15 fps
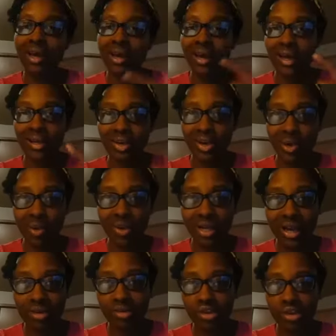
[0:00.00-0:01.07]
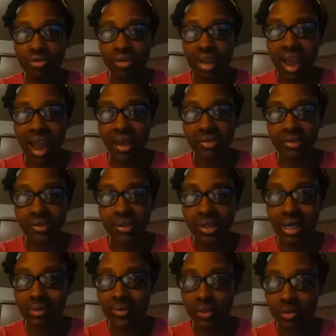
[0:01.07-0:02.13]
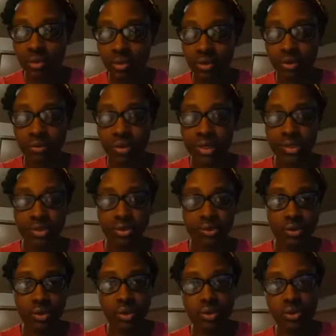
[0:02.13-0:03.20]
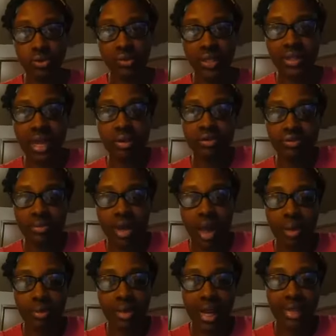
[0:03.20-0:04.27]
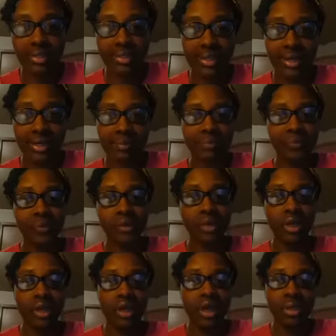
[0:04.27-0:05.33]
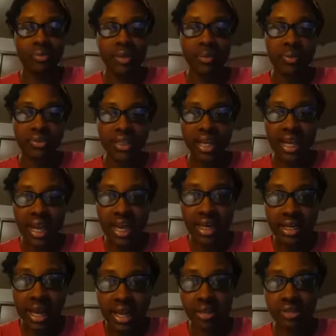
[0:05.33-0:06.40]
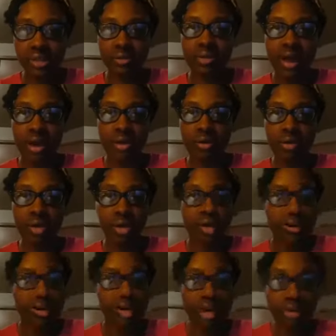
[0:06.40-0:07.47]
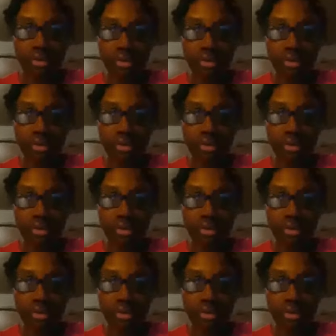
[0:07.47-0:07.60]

and going out and doing action steps in order to reach those goals. And that was from Albert Einstein. And people say, hey, knowledge is power. Knowledge is